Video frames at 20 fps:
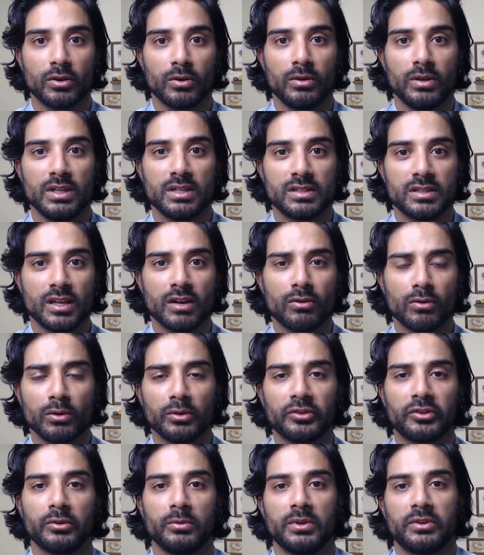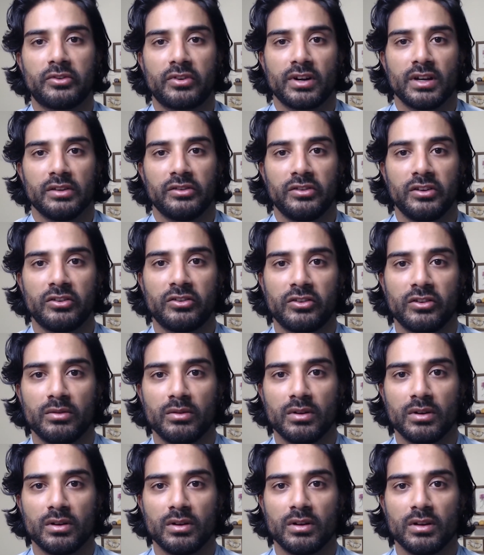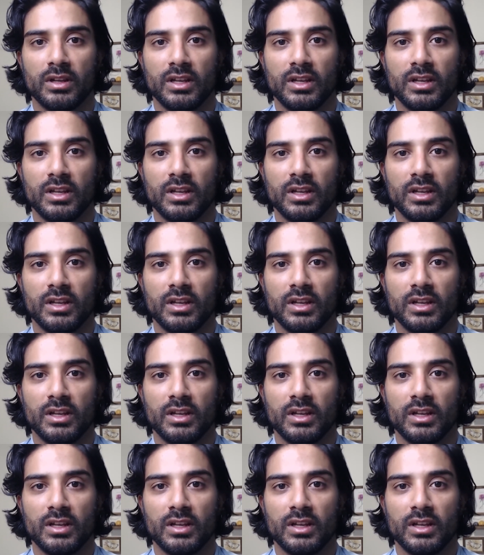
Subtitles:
is there also a transition